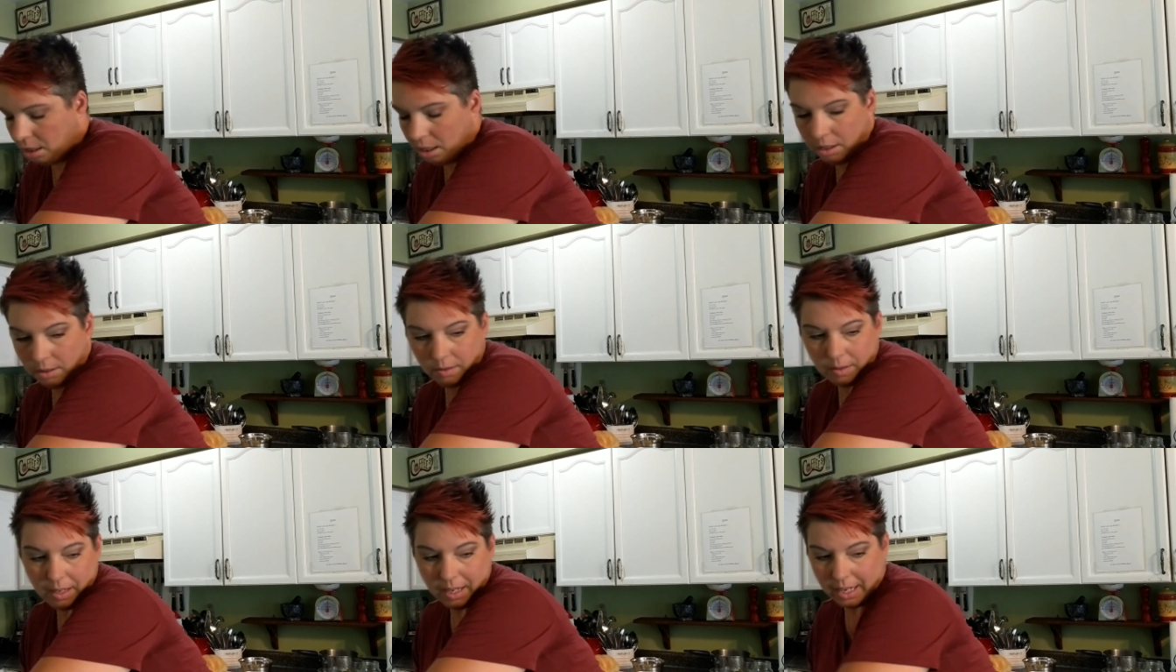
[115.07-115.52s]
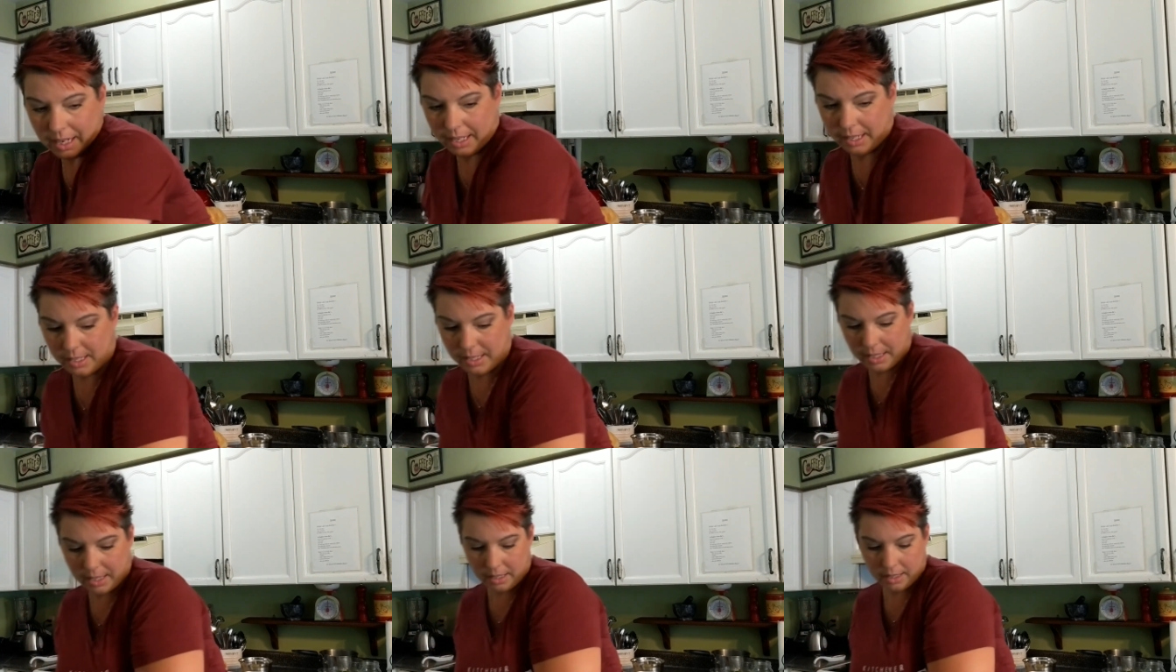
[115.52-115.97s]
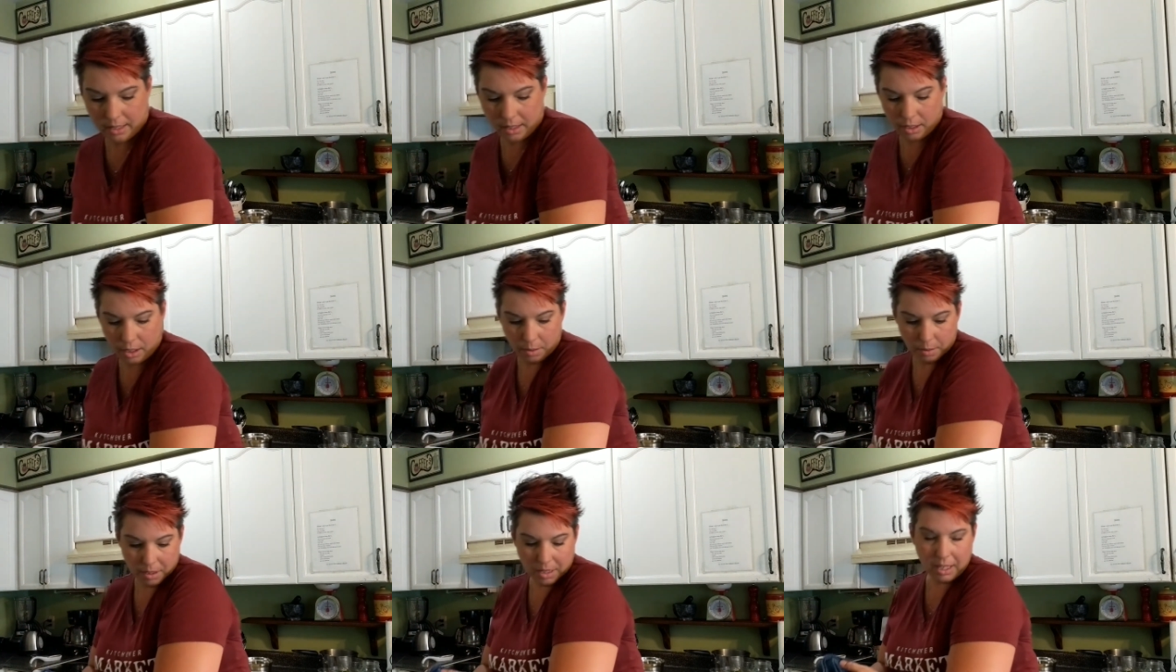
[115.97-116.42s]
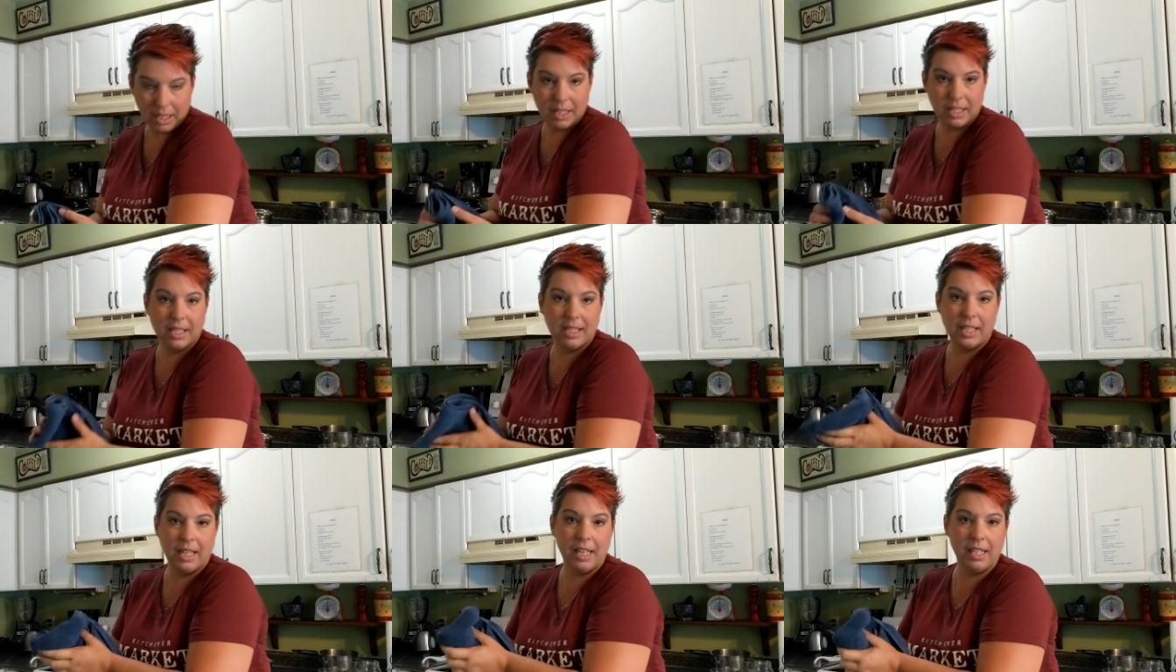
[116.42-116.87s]
All right, so I'm just gonna
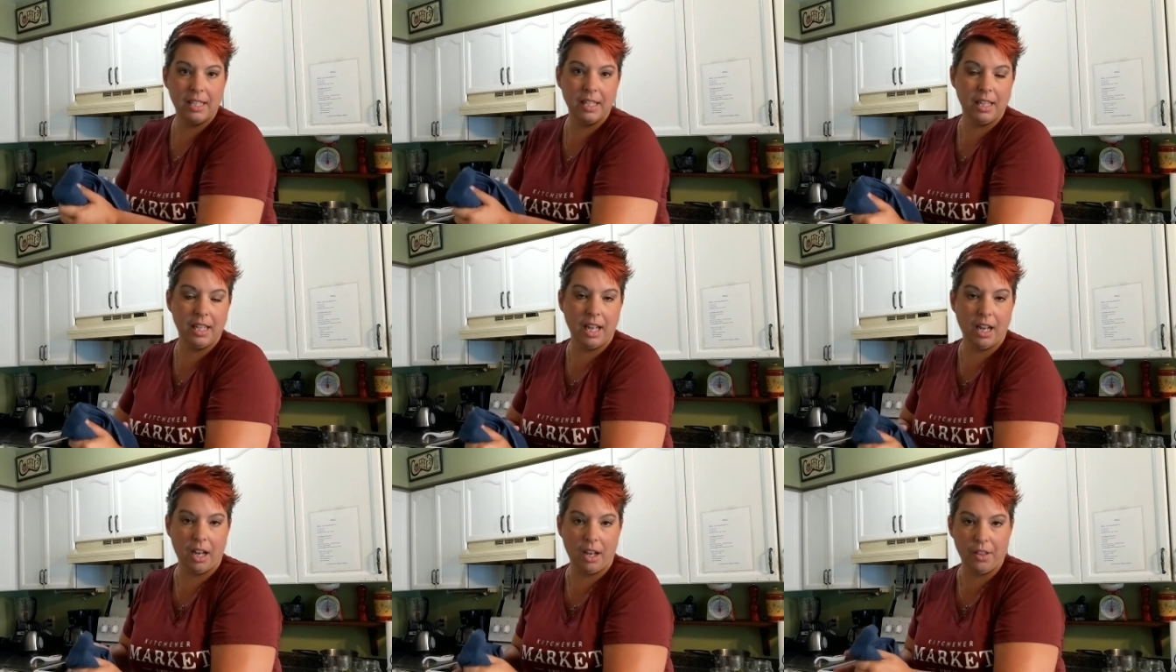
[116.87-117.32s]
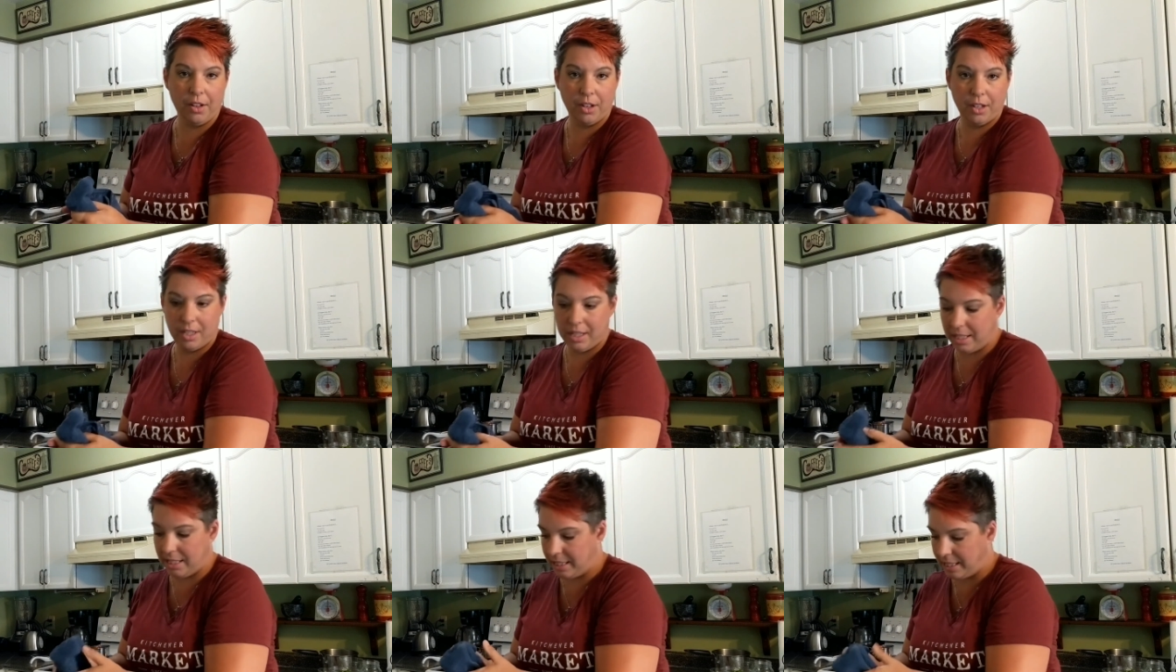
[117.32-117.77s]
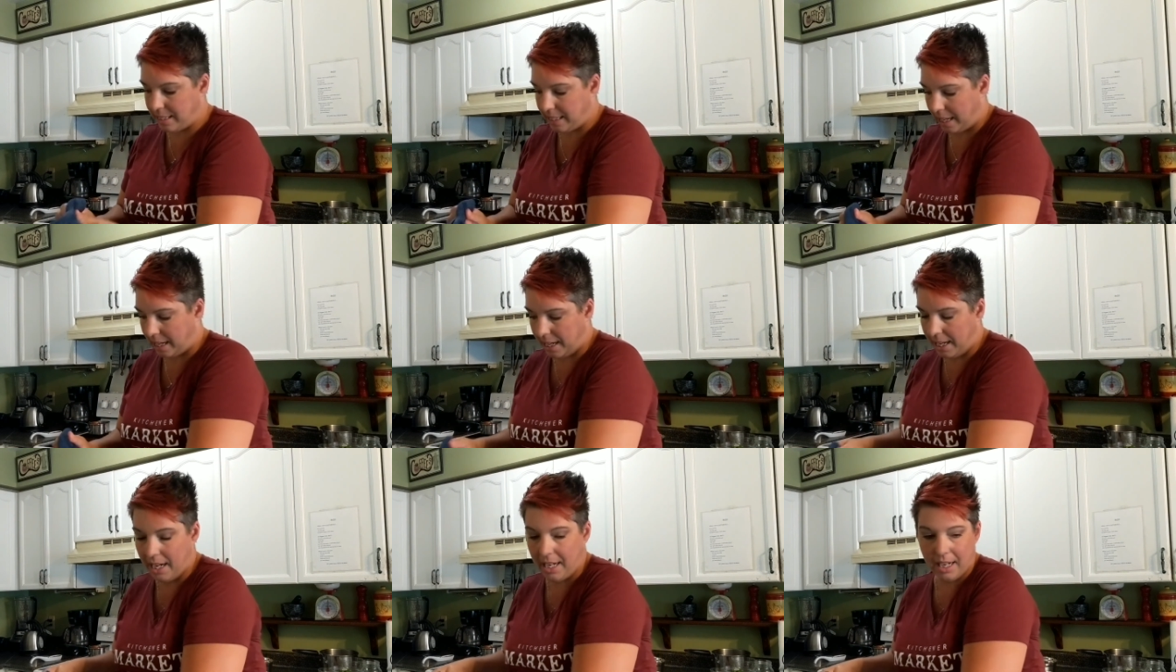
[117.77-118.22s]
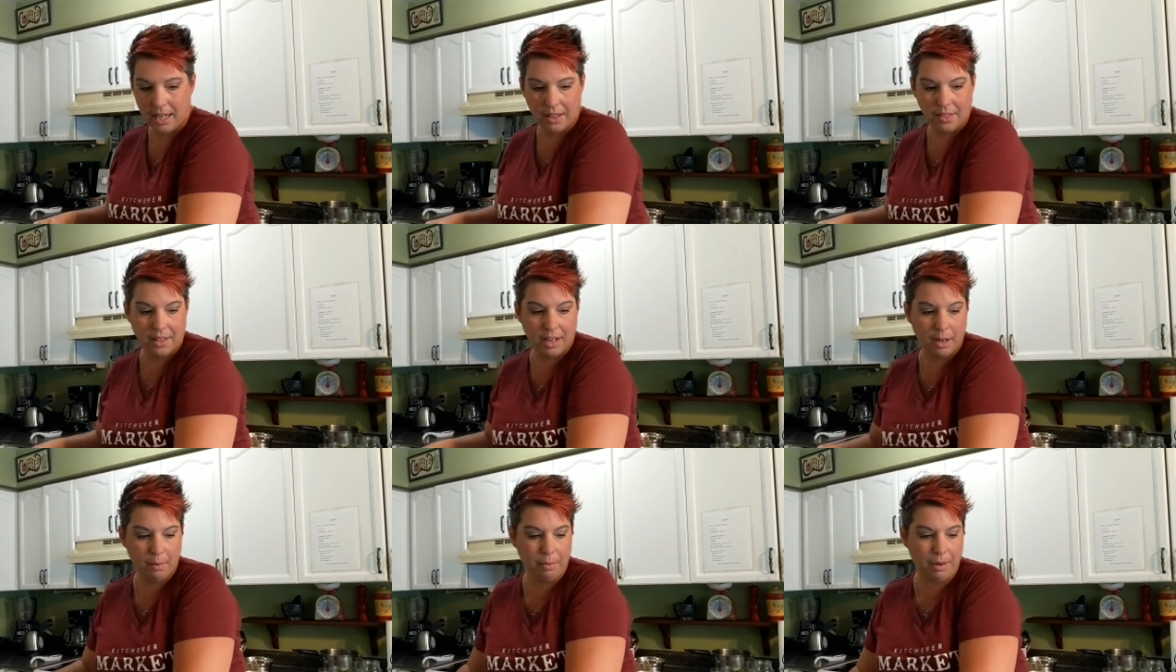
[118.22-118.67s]
season the other side
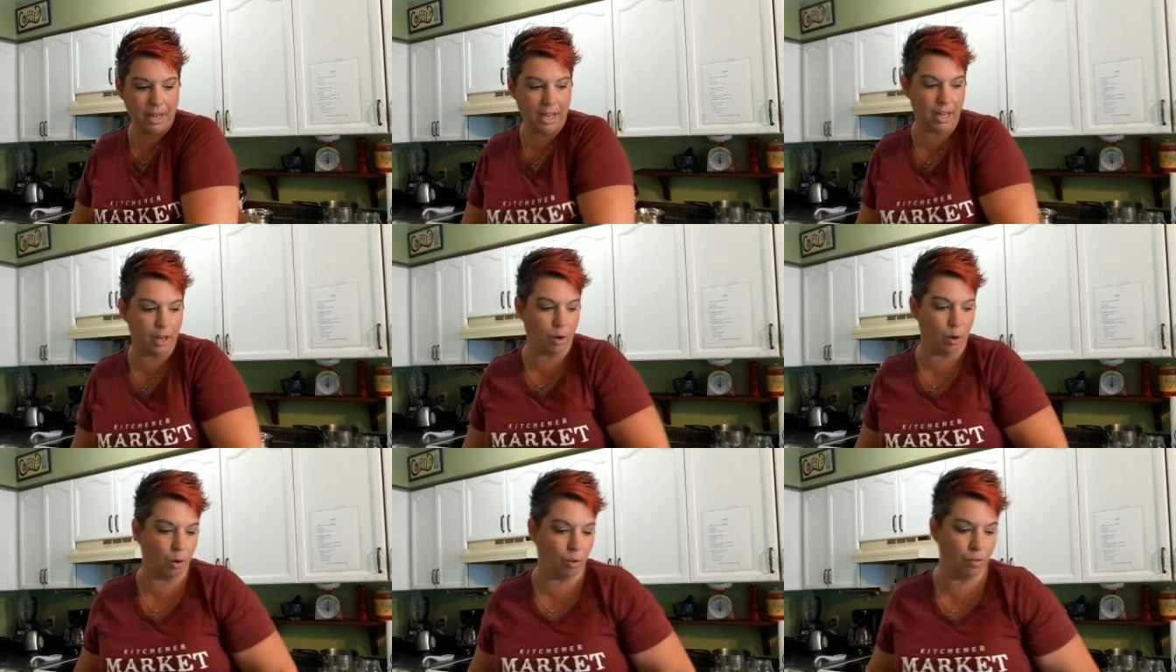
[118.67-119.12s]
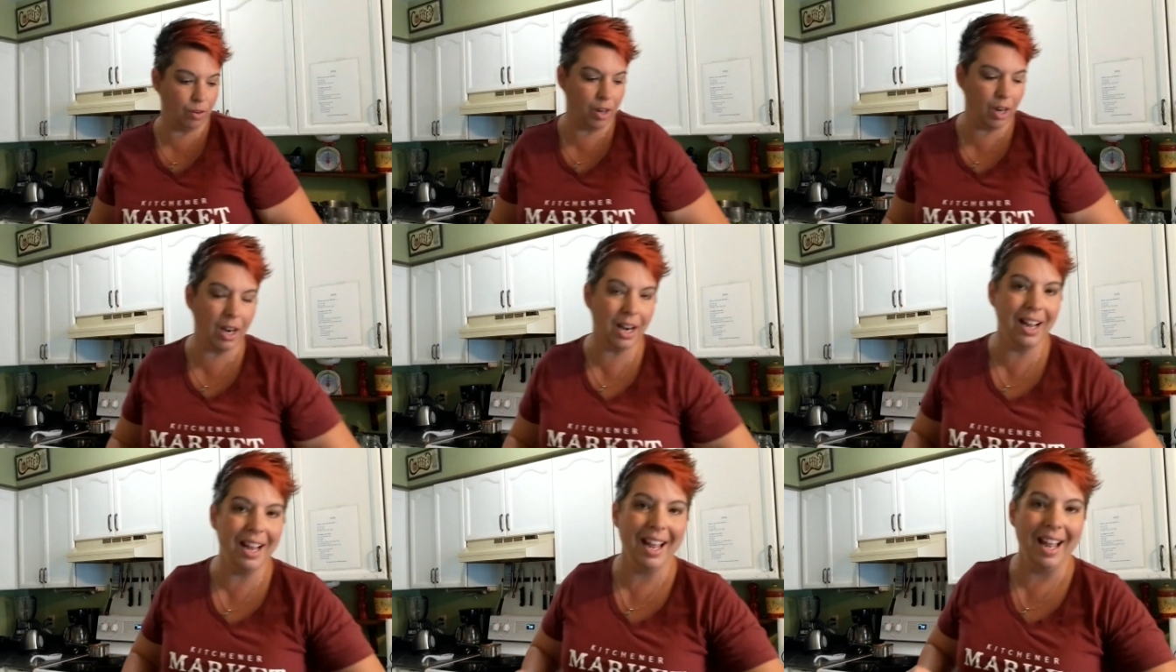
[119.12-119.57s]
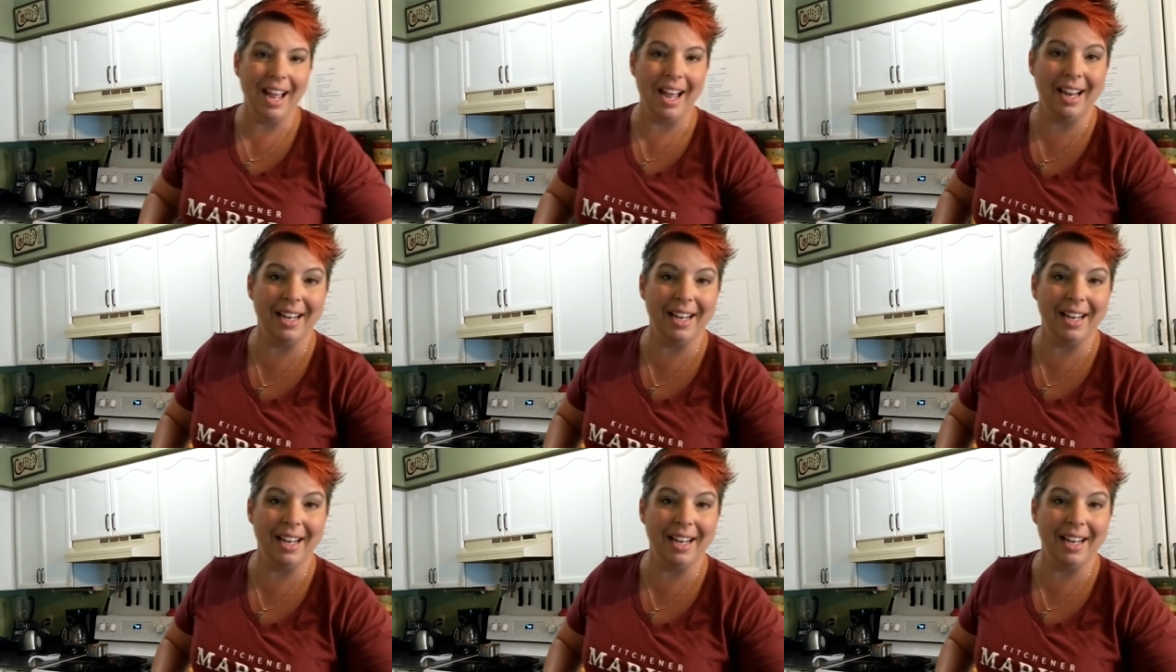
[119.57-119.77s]
and then I'm gonna head over